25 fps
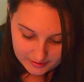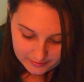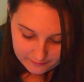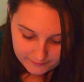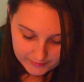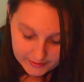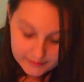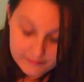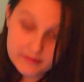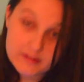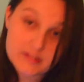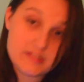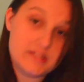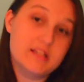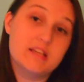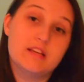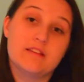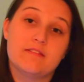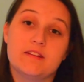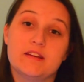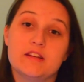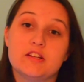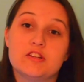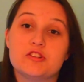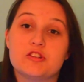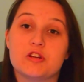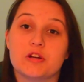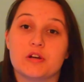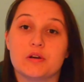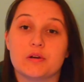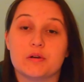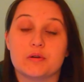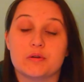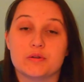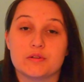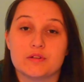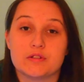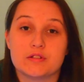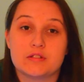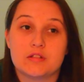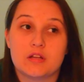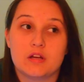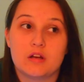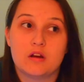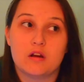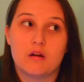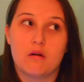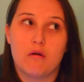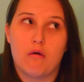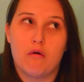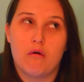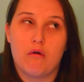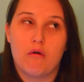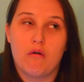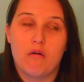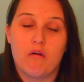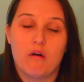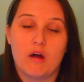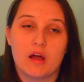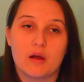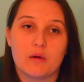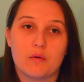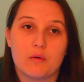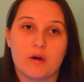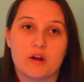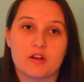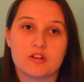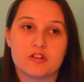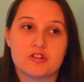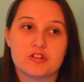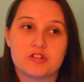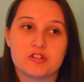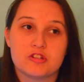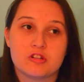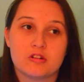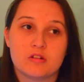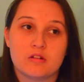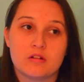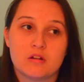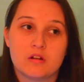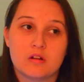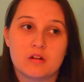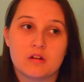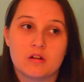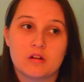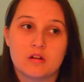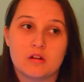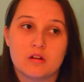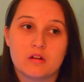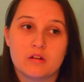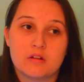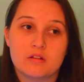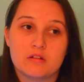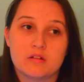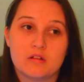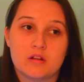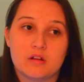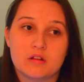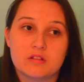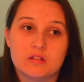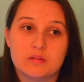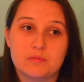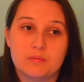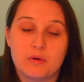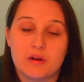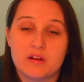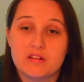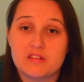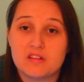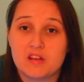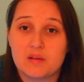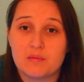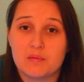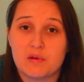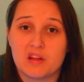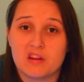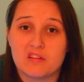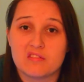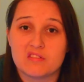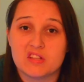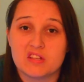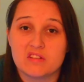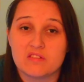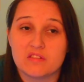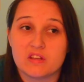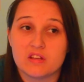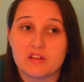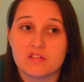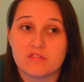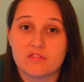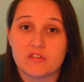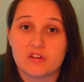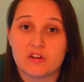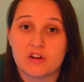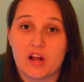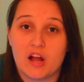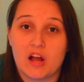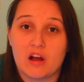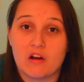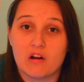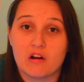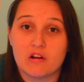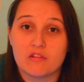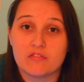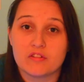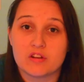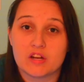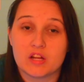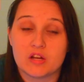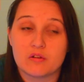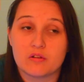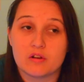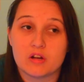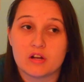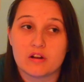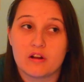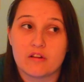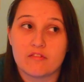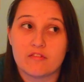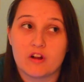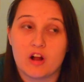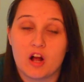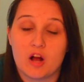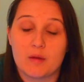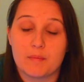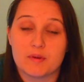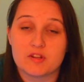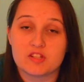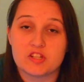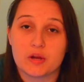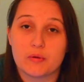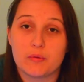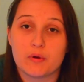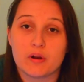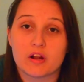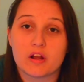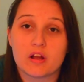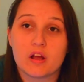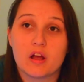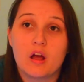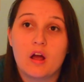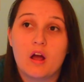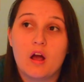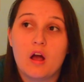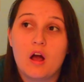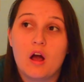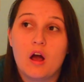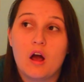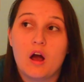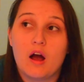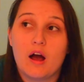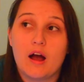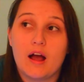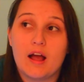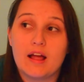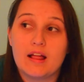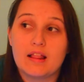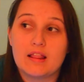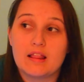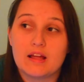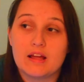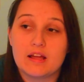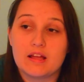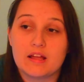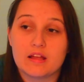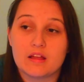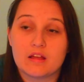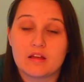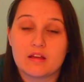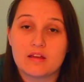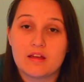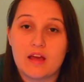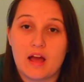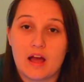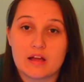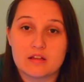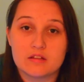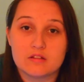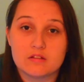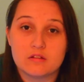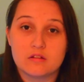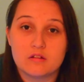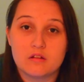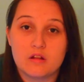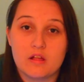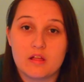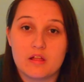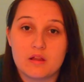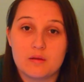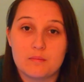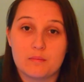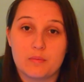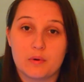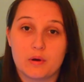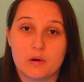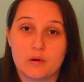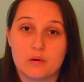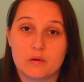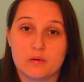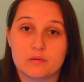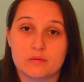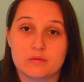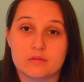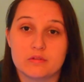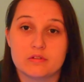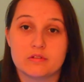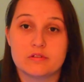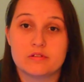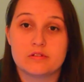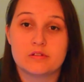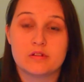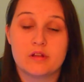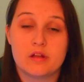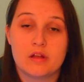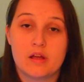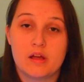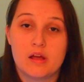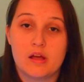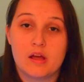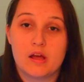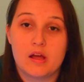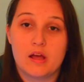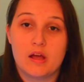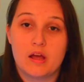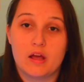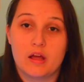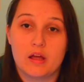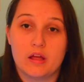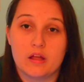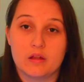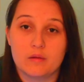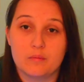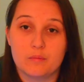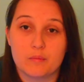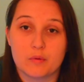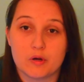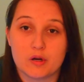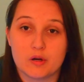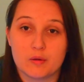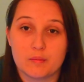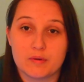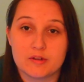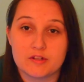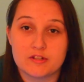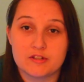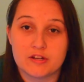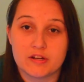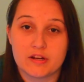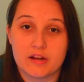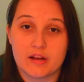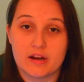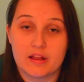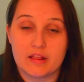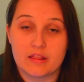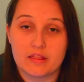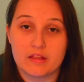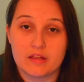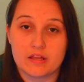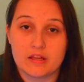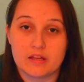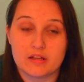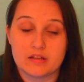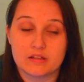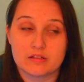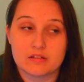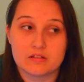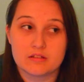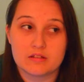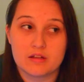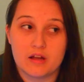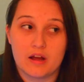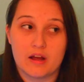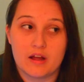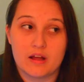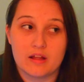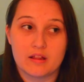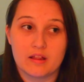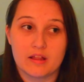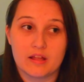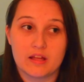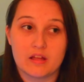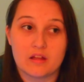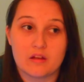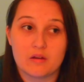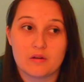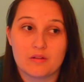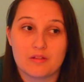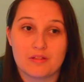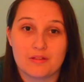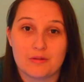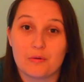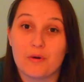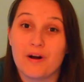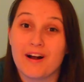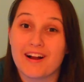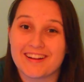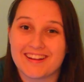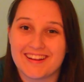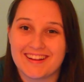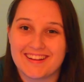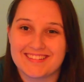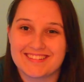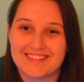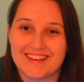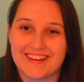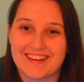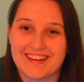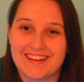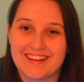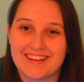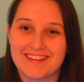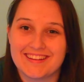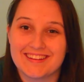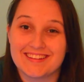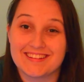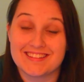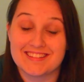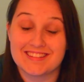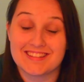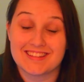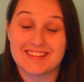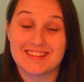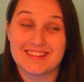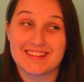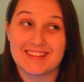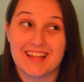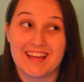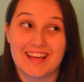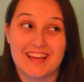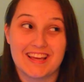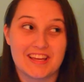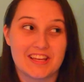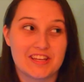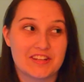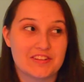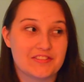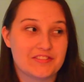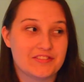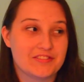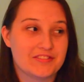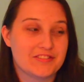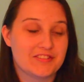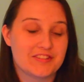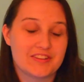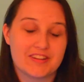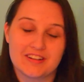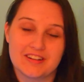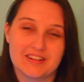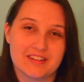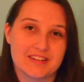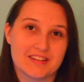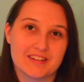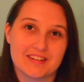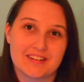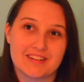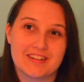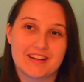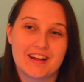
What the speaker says: Favorite TV shows? I watch a surprising amount of TV for how much I work. I like Castle and Bones and murder mystery kind of things. I like The Walking Dead is life. Oh.